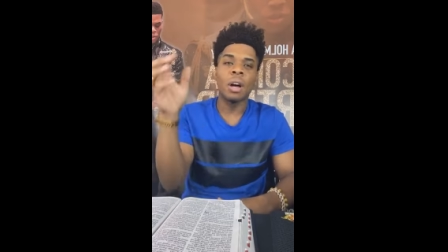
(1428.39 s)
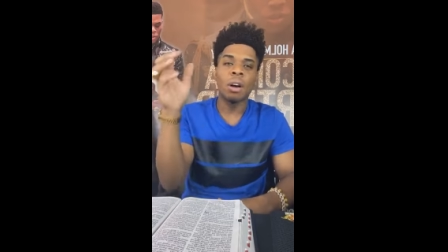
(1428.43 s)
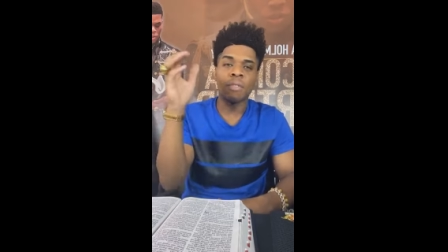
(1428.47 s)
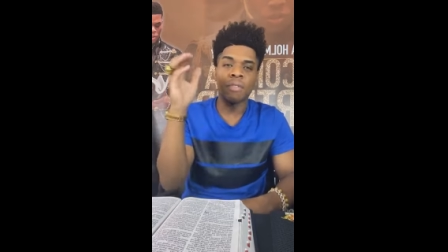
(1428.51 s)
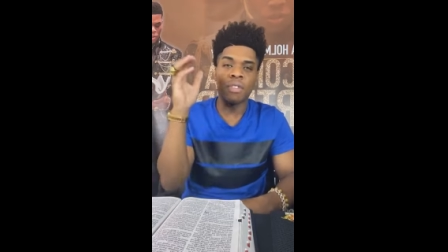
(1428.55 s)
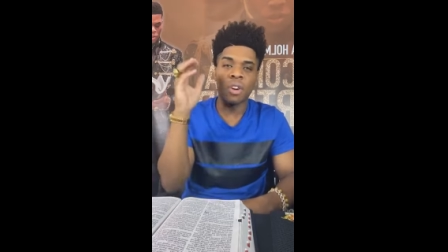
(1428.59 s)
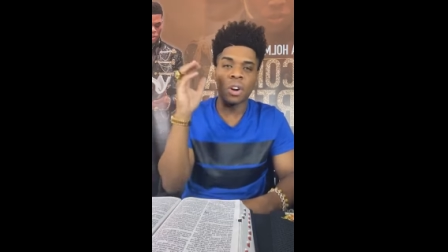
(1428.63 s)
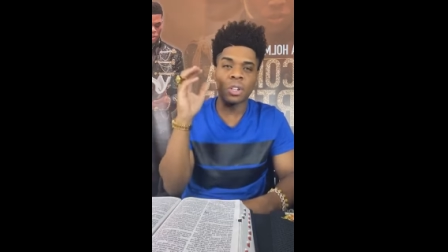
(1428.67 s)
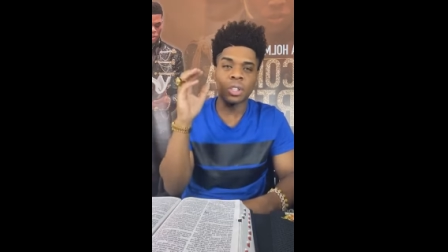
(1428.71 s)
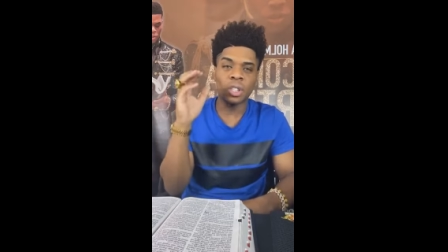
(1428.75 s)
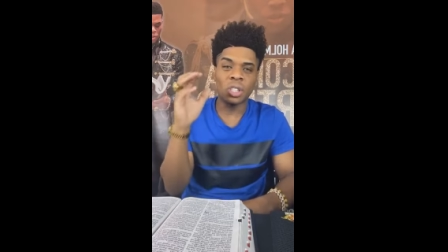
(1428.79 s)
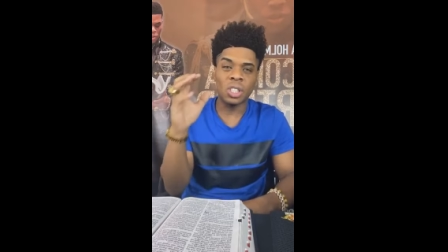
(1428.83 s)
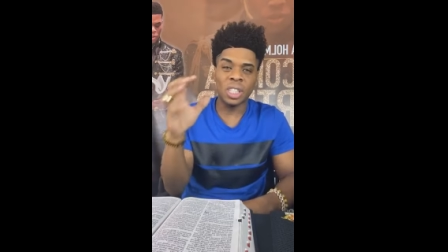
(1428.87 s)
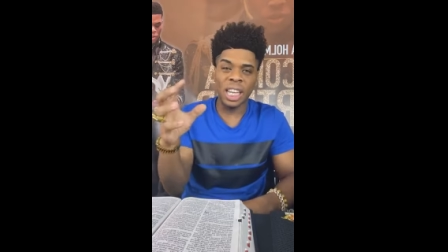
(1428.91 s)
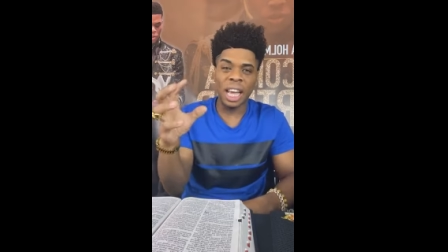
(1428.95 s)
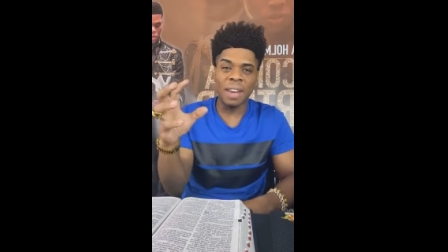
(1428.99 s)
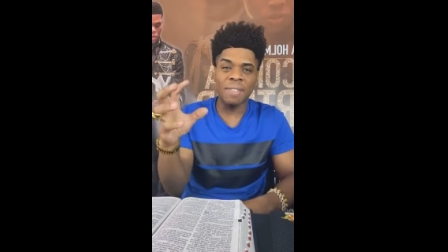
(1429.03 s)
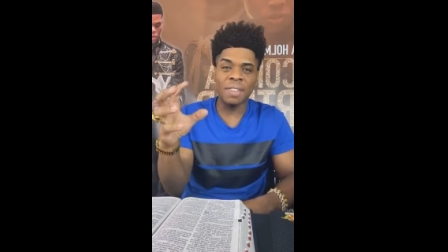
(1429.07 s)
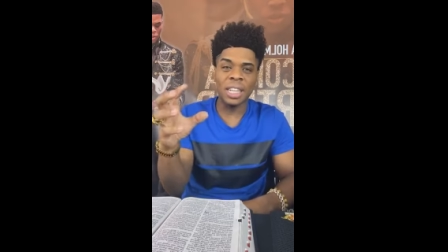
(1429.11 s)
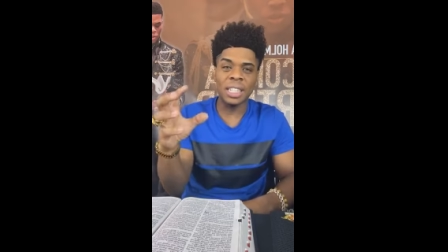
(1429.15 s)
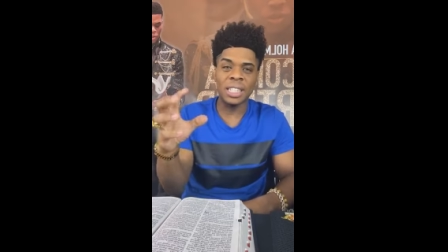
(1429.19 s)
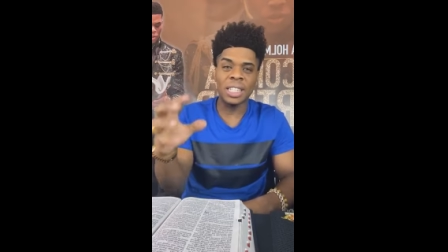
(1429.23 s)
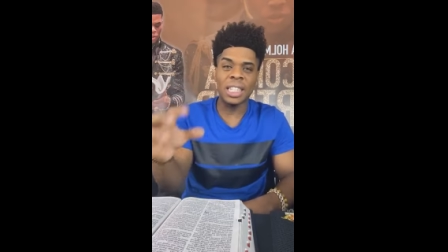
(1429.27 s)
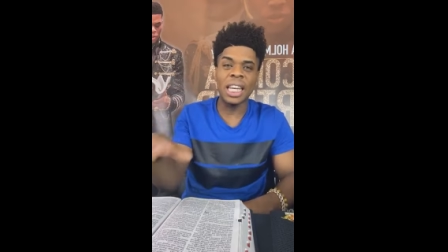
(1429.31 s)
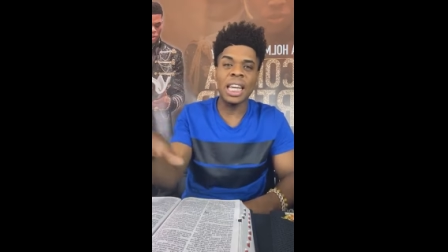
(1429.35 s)
verse
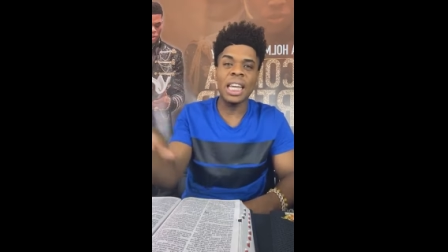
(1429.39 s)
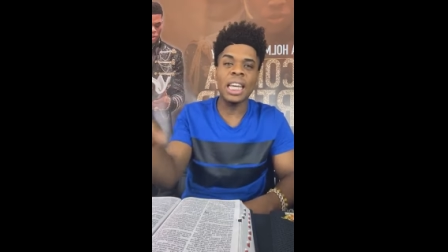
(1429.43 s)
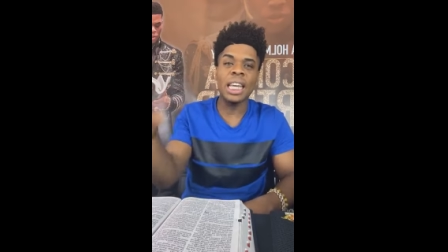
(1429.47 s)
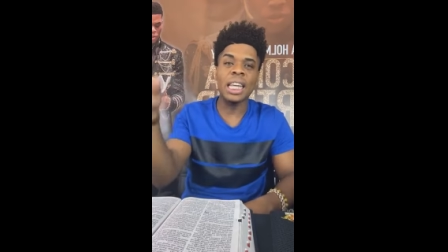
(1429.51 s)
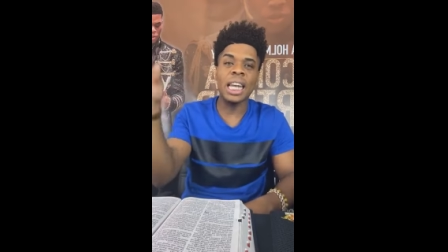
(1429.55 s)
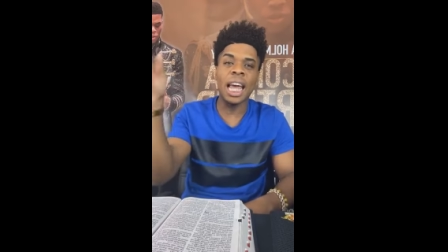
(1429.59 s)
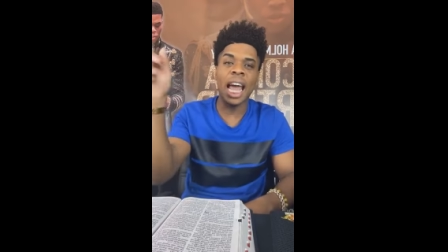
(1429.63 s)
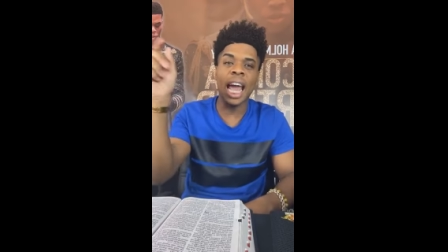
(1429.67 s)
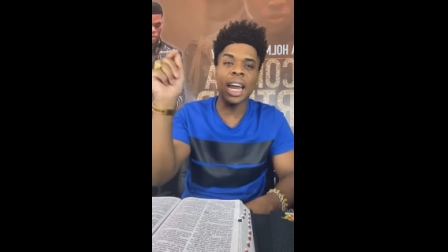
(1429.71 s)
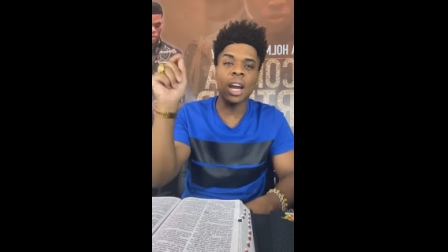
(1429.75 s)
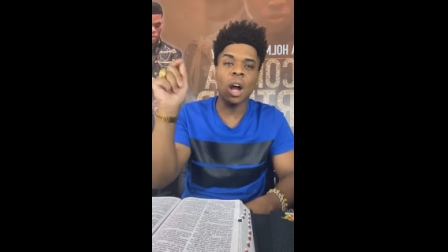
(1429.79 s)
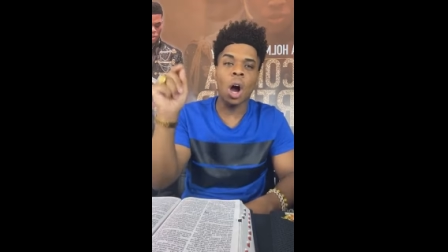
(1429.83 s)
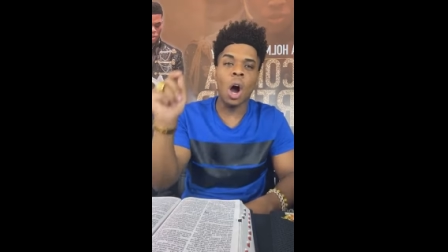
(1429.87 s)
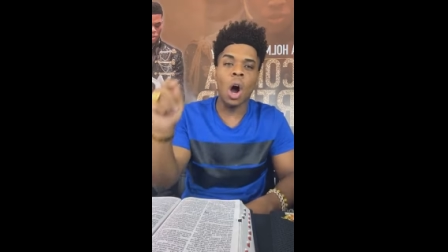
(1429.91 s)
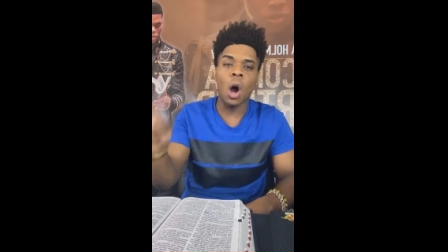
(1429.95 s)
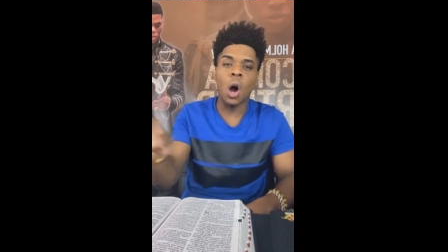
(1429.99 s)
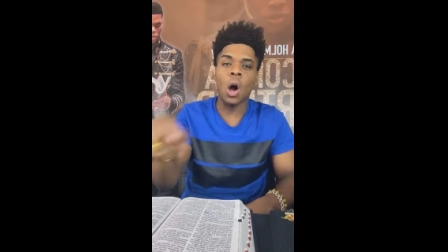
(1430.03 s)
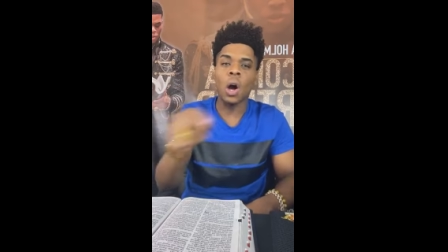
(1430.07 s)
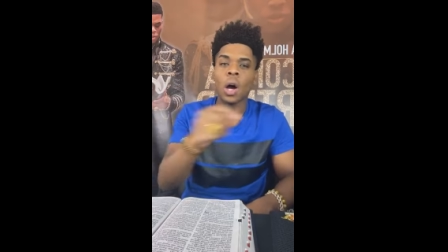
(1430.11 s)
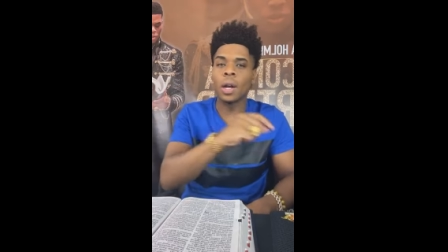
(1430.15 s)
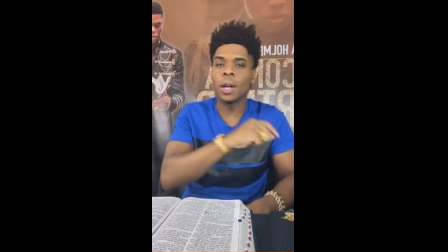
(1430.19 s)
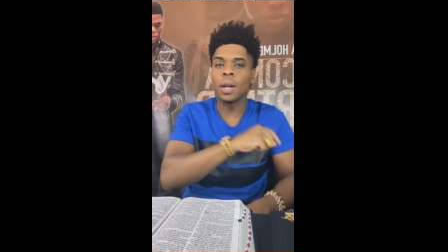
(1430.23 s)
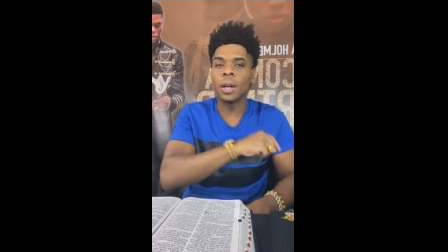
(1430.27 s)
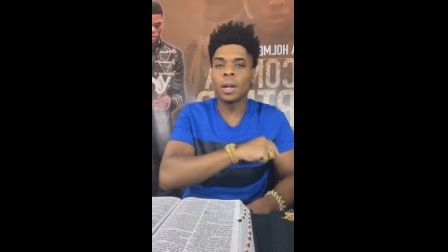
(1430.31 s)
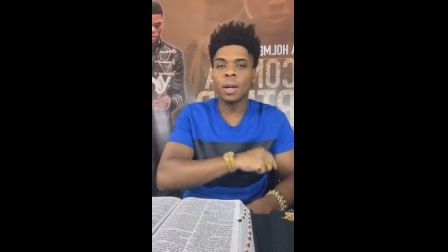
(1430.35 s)
17 and
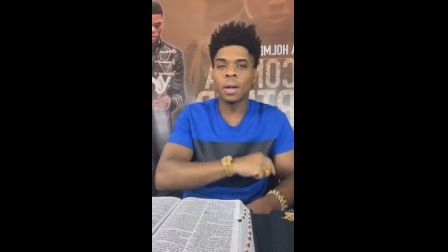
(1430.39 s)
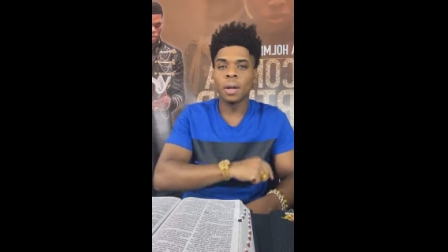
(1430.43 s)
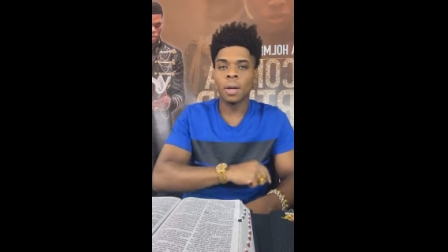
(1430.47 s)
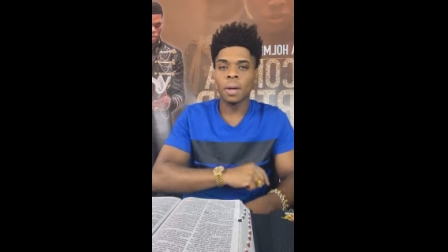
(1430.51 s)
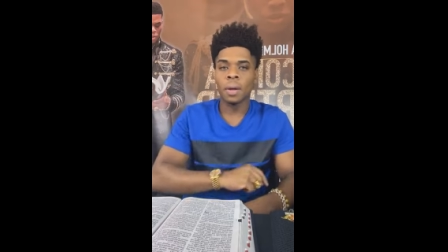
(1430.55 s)
on.